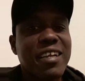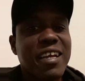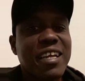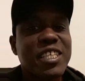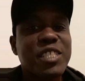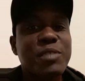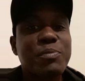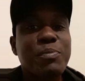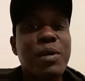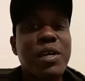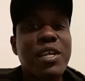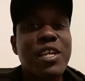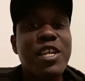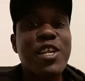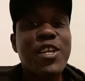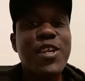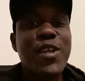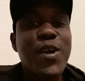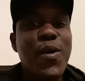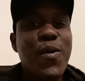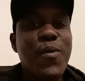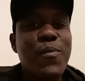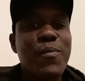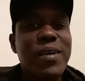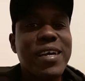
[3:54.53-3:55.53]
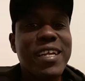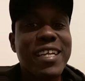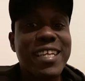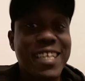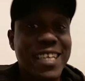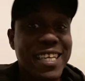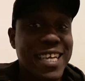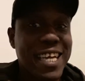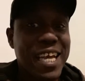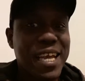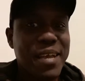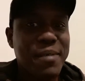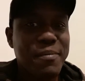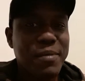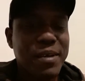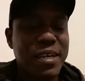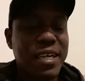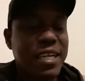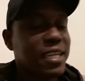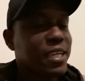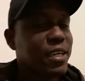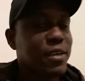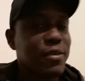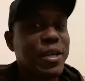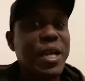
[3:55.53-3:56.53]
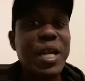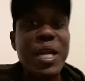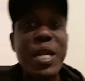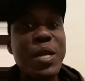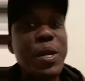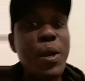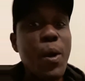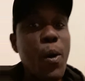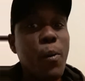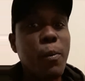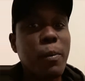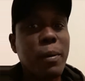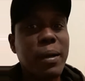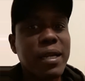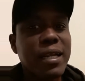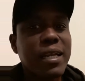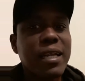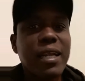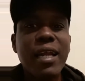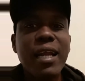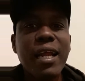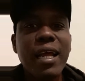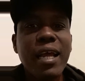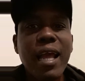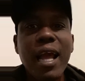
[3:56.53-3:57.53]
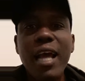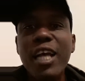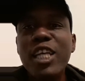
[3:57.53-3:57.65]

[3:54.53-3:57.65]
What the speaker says: I spent no money to gain money, literally no money today.